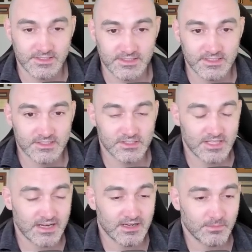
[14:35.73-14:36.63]

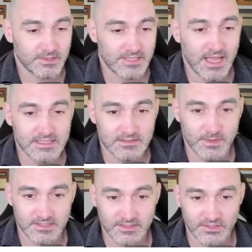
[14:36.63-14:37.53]
sending them a text
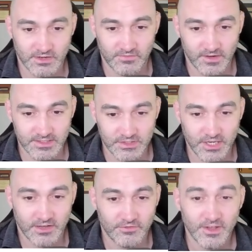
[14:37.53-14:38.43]
message and a funny
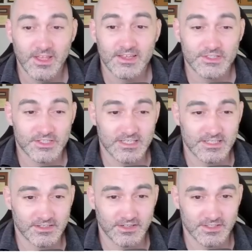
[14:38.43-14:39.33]
gif just
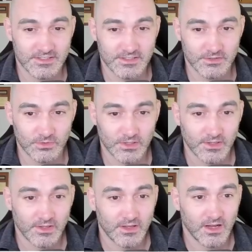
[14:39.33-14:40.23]
isn't going to do.
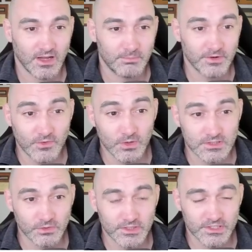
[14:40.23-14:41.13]
Uh, but of course,
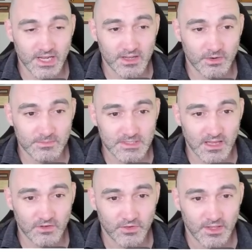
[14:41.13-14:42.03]
Lukashenko
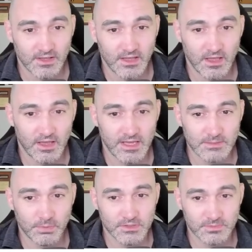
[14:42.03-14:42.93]
himself uh, had to
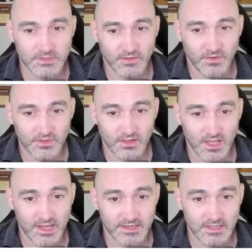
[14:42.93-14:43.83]
put some stuff on the
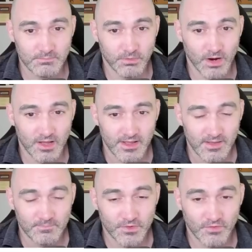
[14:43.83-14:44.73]
line. He brought
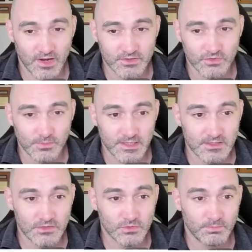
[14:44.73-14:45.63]
the Wagner Group
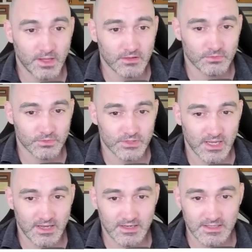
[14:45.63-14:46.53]
into Belarus,
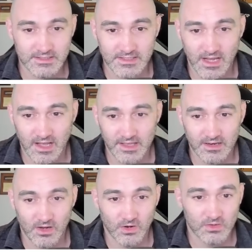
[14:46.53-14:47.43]
and it's not at
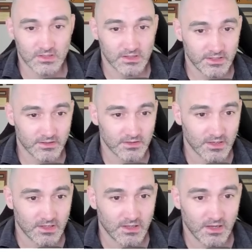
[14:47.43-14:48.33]
all clear
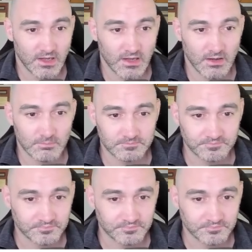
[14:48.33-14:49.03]
um,